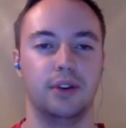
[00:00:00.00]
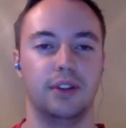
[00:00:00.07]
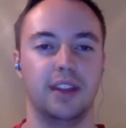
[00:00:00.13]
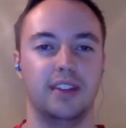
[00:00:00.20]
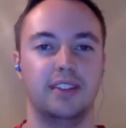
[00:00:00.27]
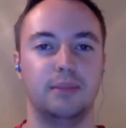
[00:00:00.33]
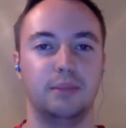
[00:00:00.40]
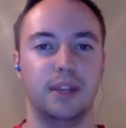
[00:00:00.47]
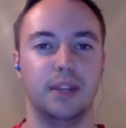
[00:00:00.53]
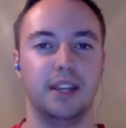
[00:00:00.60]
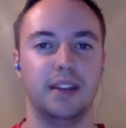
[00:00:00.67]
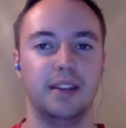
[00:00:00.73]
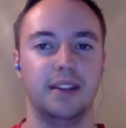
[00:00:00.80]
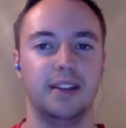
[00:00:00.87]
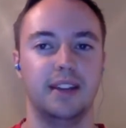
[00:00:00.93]
that
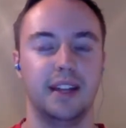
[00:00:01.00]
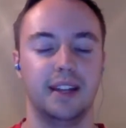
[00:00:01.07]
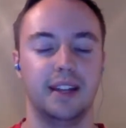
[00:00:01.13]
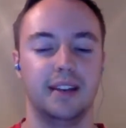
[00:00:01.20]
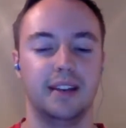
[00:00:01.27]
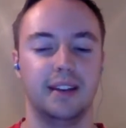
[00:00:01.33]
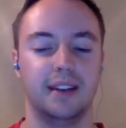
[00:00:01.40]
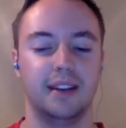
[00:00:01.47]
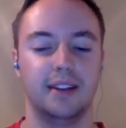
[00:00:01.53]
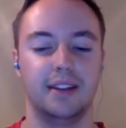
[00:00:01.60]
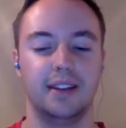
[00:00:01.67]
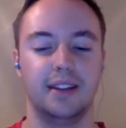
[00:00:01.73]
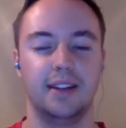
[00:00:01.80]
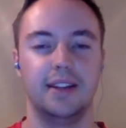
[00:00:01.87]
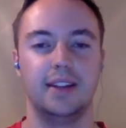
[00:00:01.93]
speed and
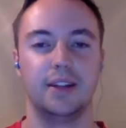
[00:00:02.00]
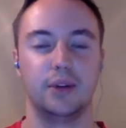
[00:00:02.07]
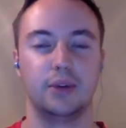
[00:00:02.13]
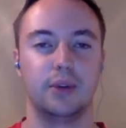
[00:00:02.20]
you know,